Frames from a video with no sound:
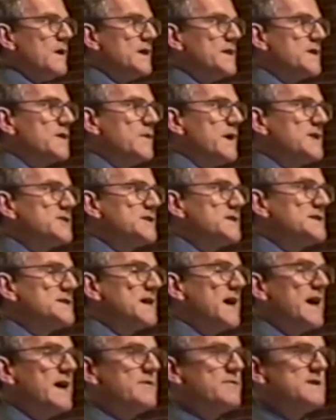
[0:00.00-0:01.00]
One of the
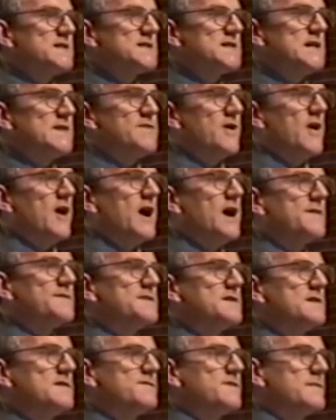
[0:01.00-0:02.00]
questions that I receive
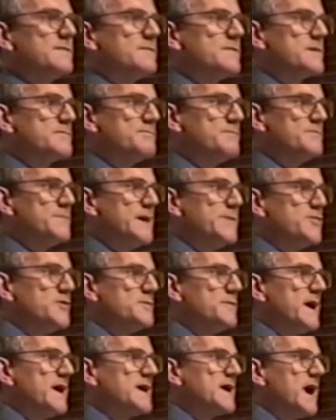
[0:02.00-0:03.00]
often from
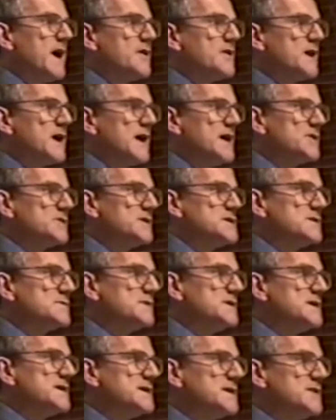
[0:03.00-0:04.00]
people in my
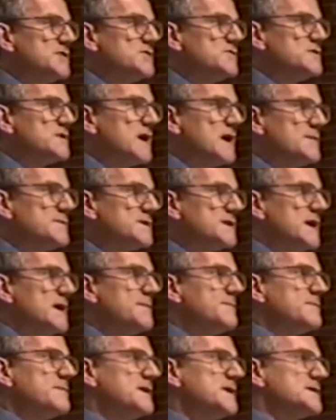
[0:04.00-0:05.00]
congregations when this issue comes
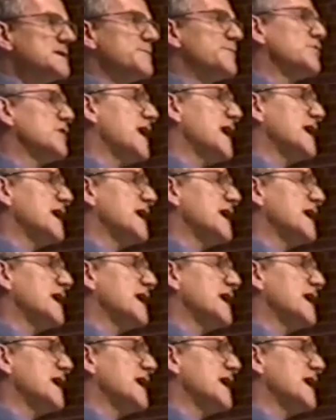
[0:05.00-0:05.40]
up is the